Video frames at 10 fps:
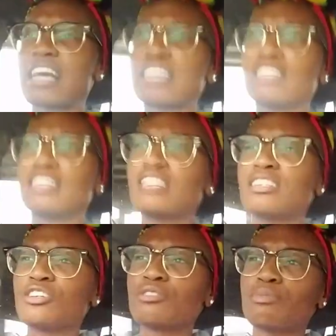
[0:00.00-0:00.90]
Like,
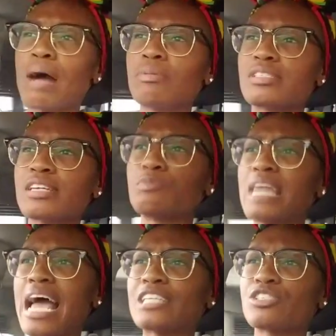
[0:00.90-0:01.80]
you know, the Bible says,
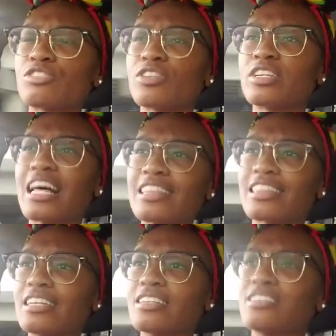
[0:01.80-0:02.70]
be anxious for
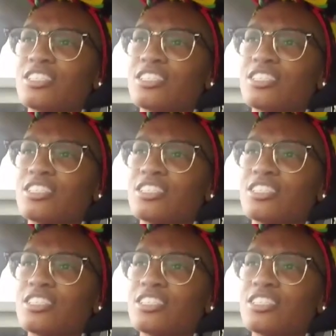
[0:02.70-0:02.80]
nothing.